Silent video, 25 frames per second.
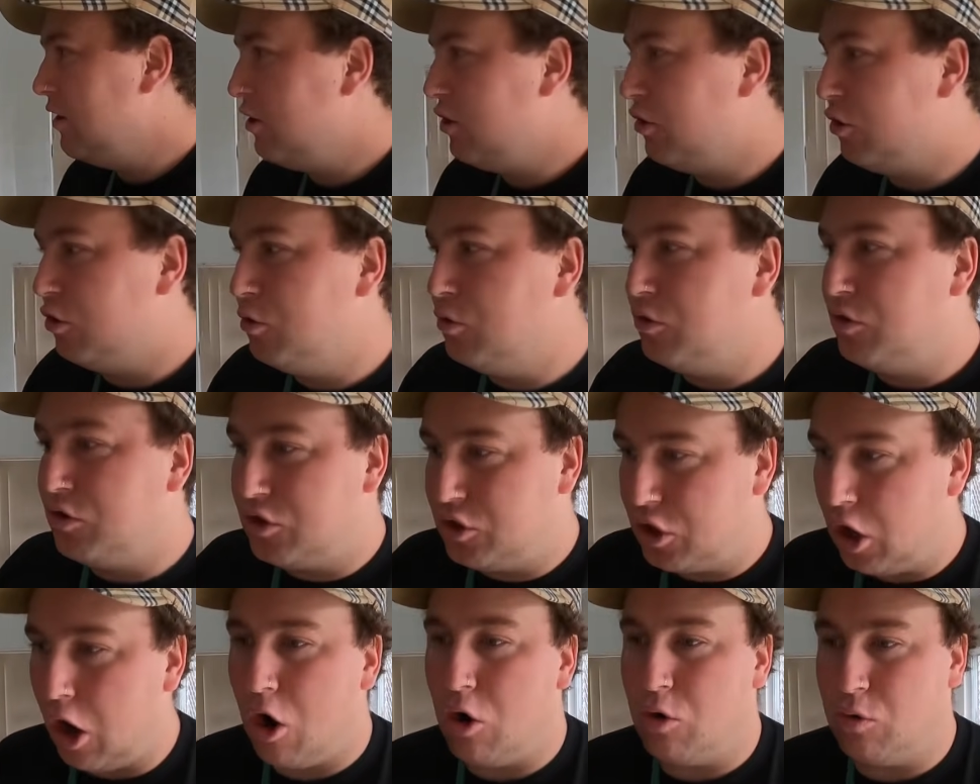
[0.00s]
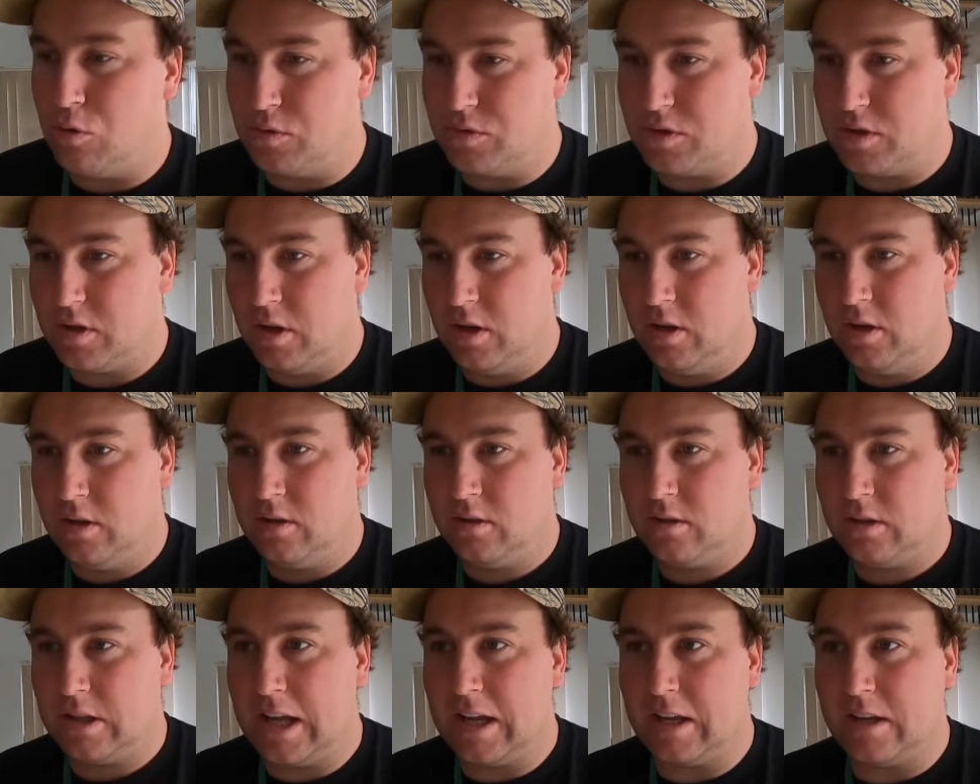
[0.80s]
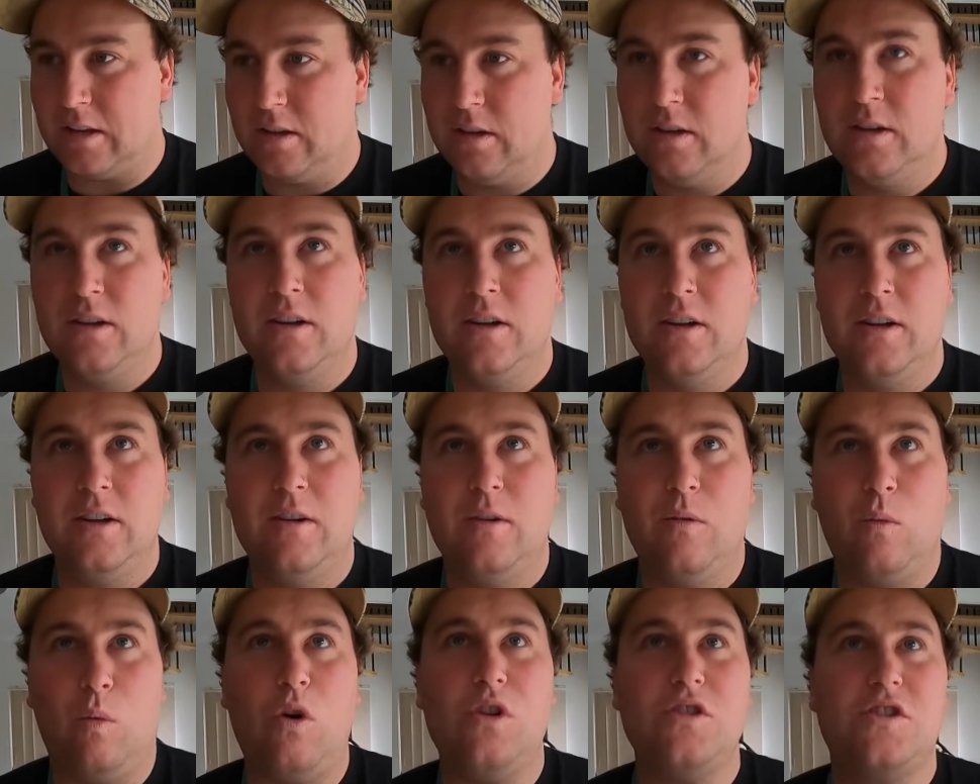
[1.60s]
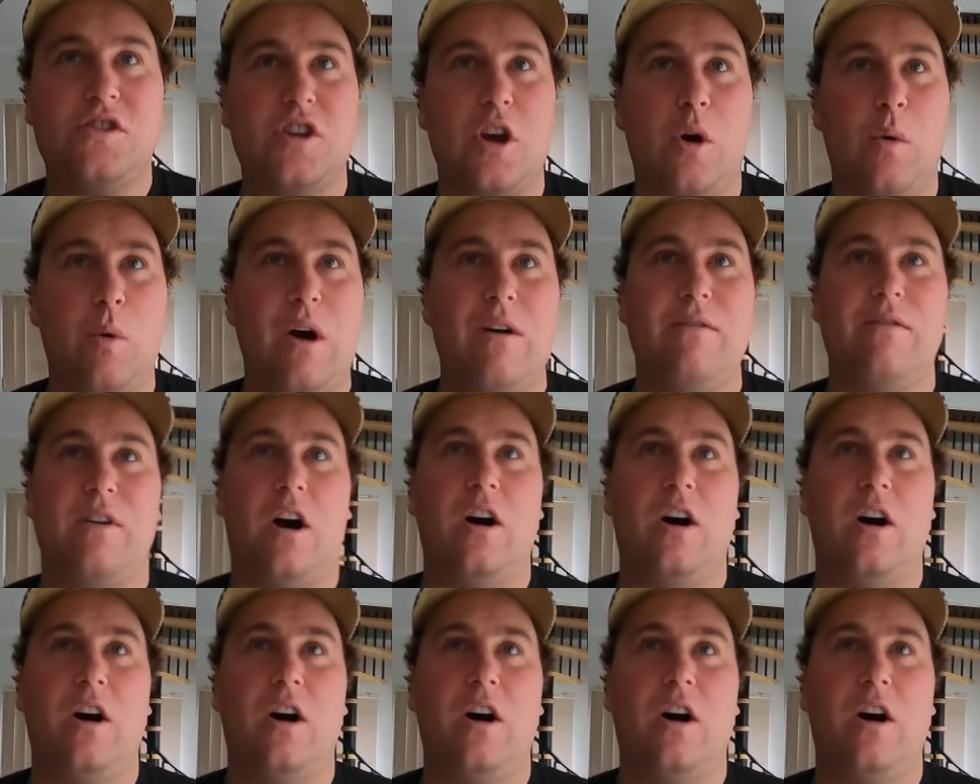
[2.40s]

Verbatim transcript: You don't like Hold on, whatsoever.